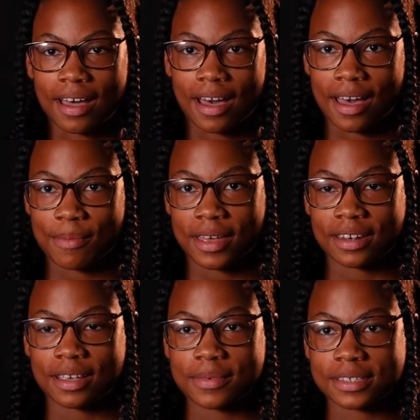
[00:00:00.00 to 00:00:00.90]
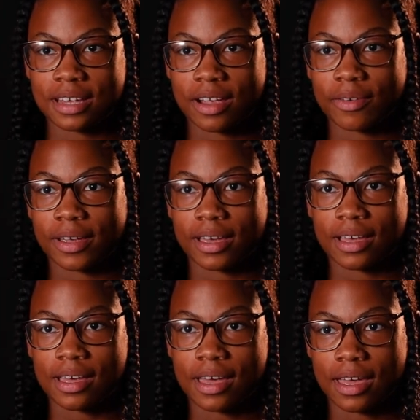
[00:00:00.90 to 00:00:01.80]
Hi, my name is
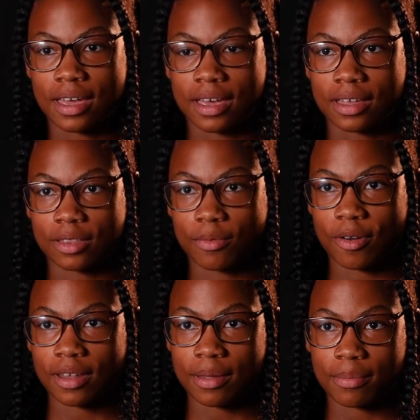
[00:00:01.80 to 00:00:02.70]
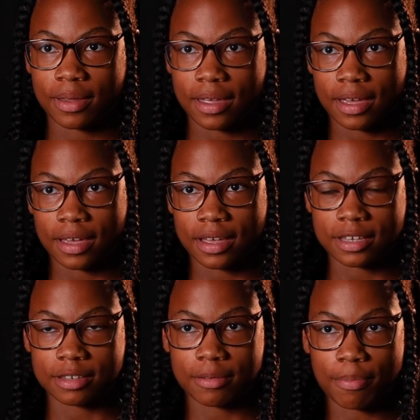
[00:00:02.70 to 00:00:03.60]
Nairie, and the role I'm playing
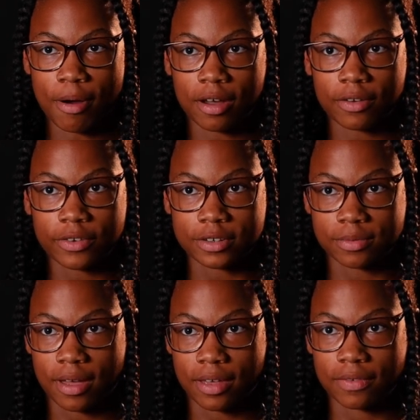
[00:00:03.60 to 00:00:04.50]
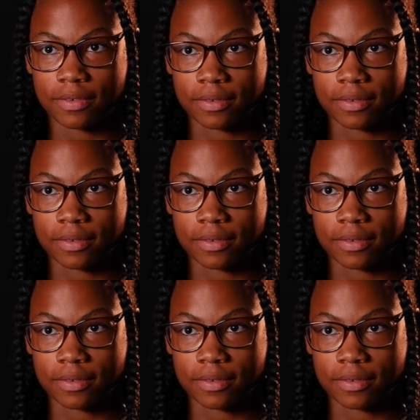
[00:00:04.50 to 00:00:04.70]
is Potiphar's wife.